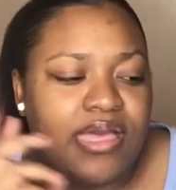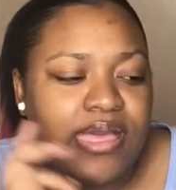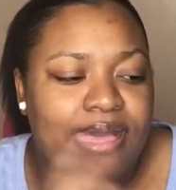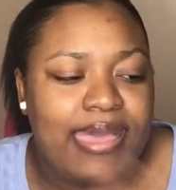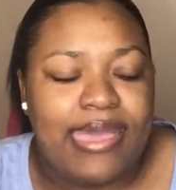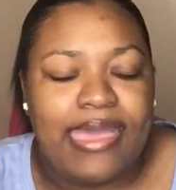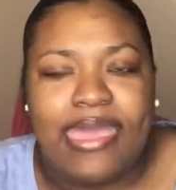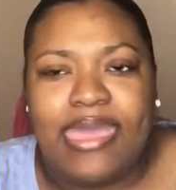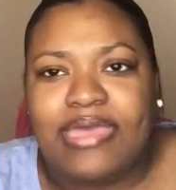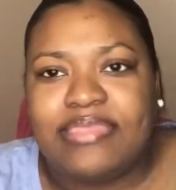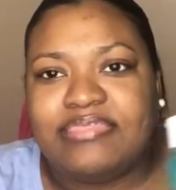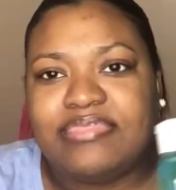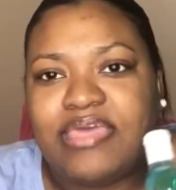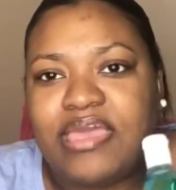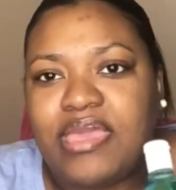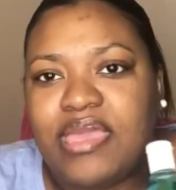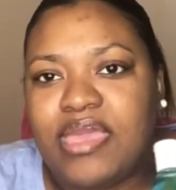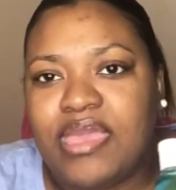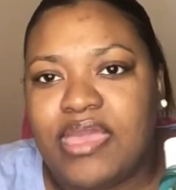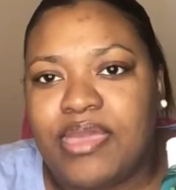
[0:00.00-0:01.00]
I had
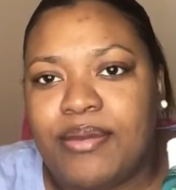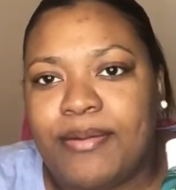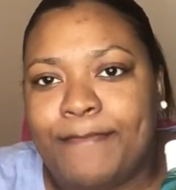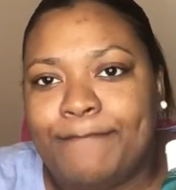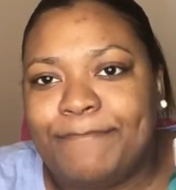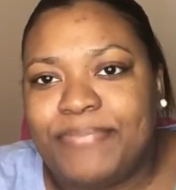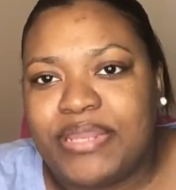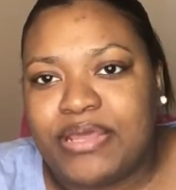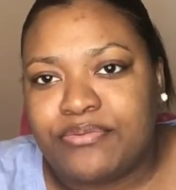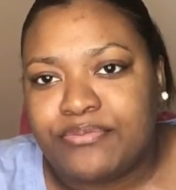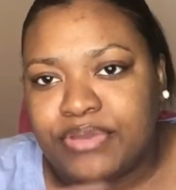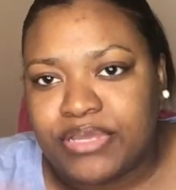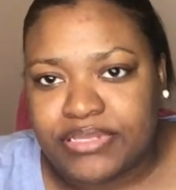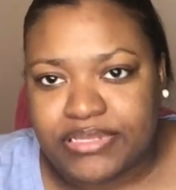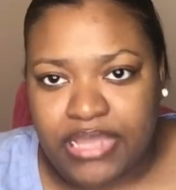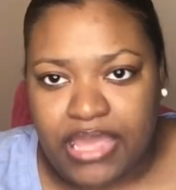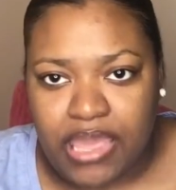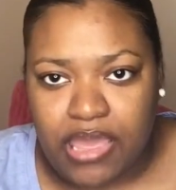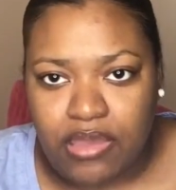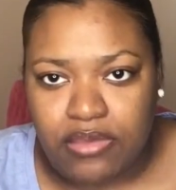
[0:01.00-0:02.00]
that, but I ran
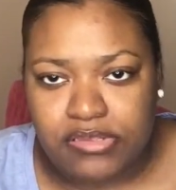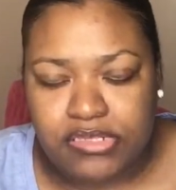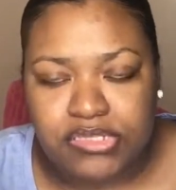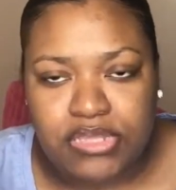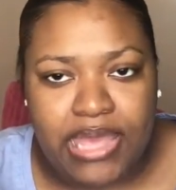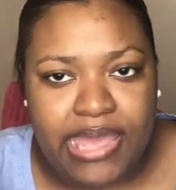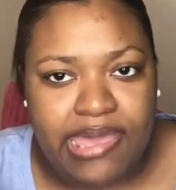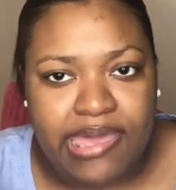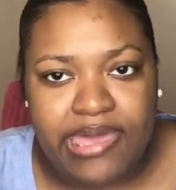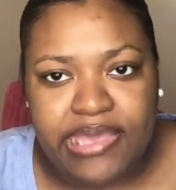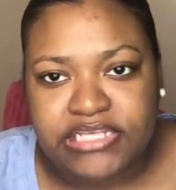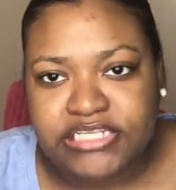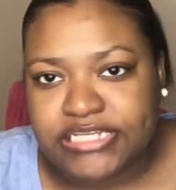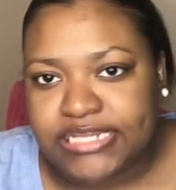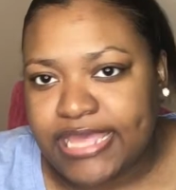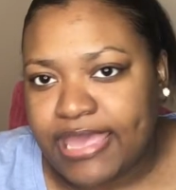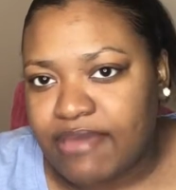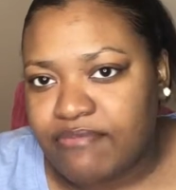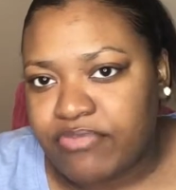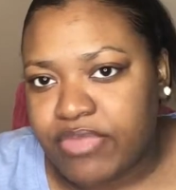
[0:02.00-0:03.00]
out, so I
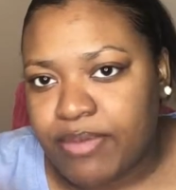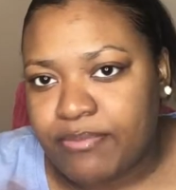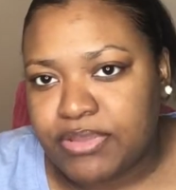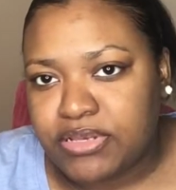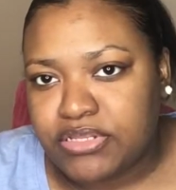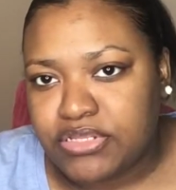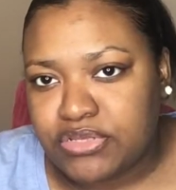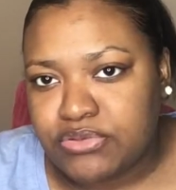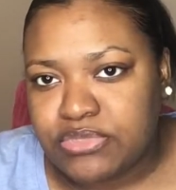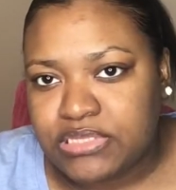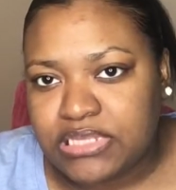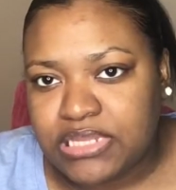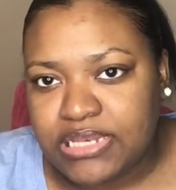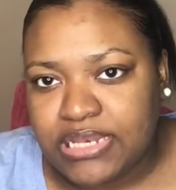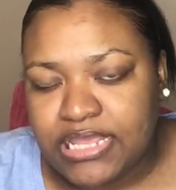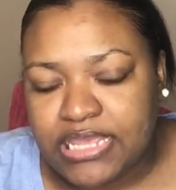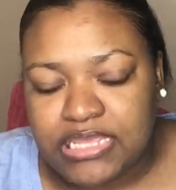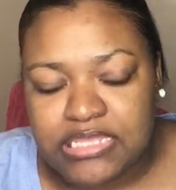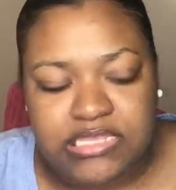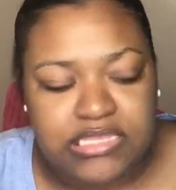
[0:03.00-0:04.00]
actually have not been
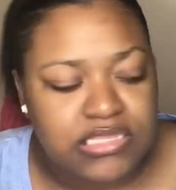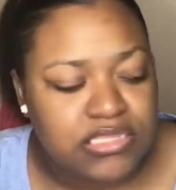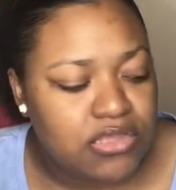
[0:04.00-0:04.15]
using it,